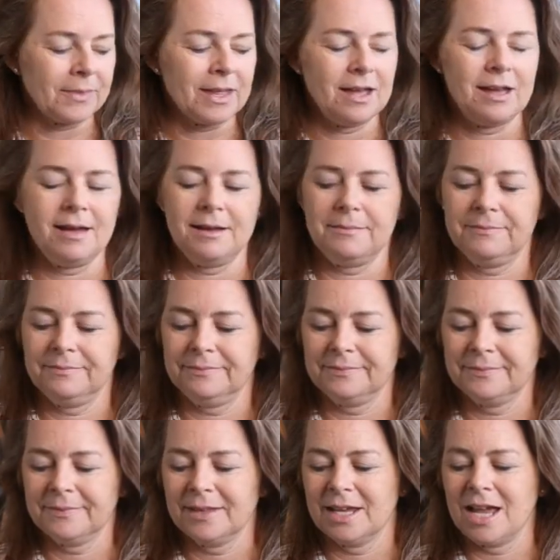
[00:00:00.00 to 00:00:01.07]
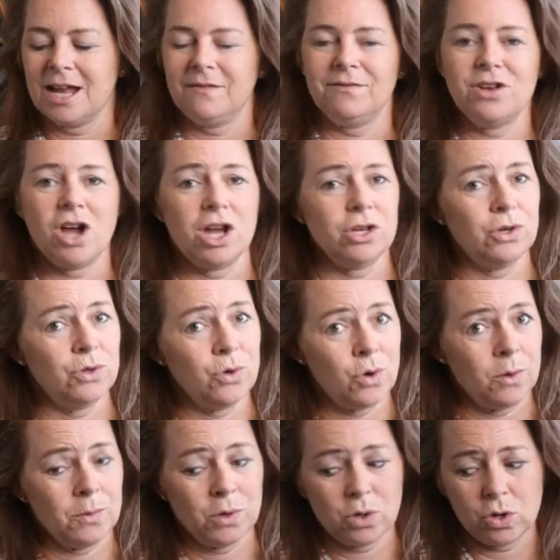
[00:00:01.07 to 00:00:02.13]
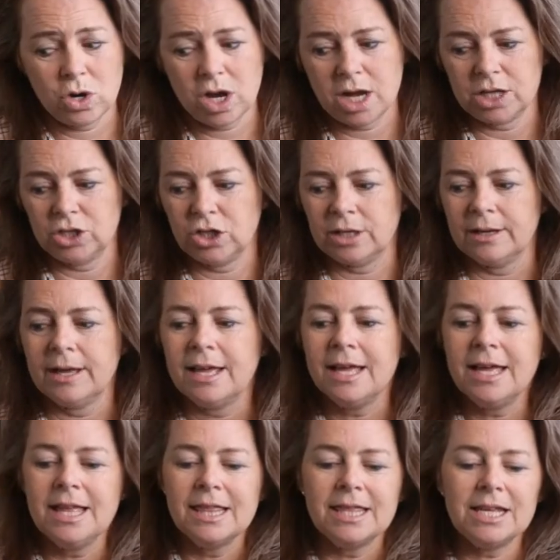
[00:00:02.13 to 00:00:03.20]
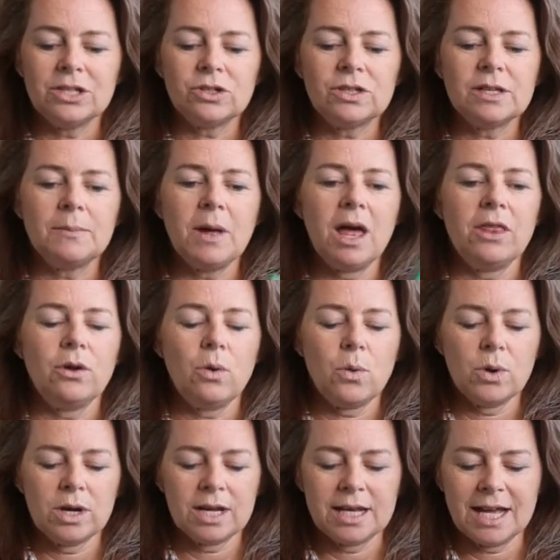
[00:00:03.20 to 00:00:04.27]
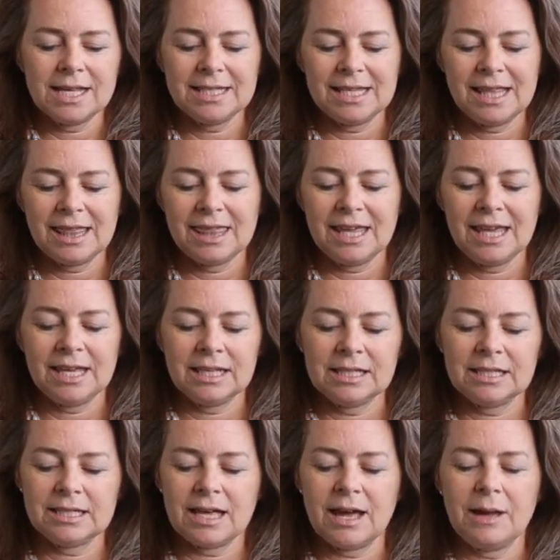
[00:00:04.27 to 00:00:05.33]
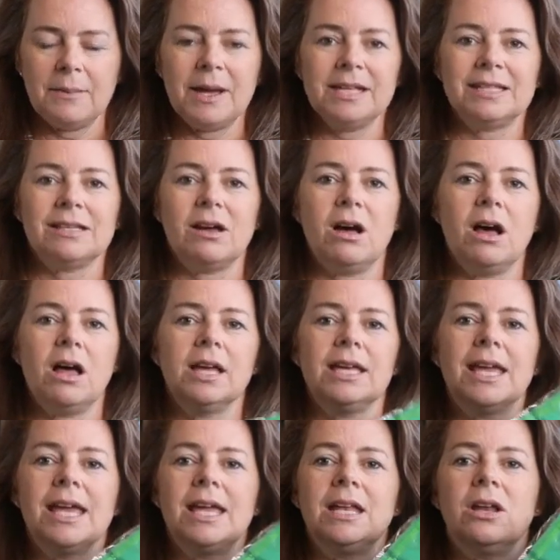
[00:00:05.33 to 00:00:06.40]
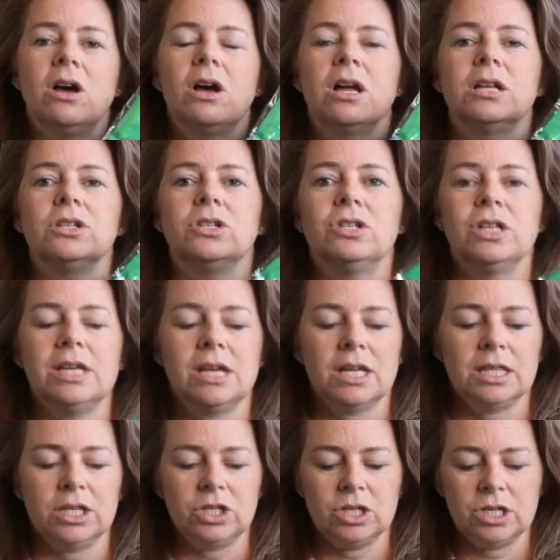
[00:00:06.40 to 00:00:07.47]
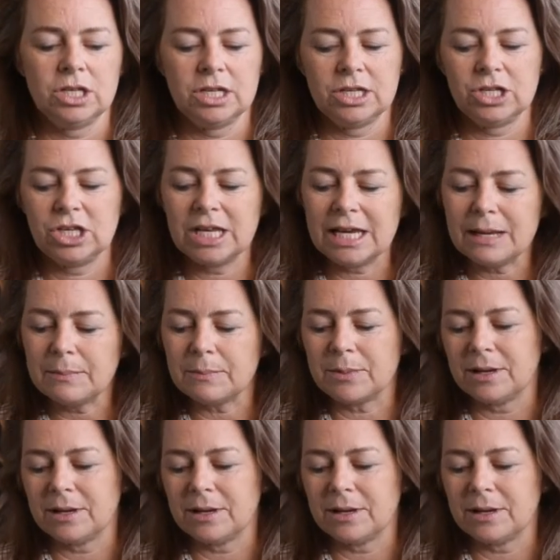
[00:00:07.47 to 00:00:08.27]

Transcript: kind of not your normal garage. These are some other organizing things I saw again on Chic on the Cheap.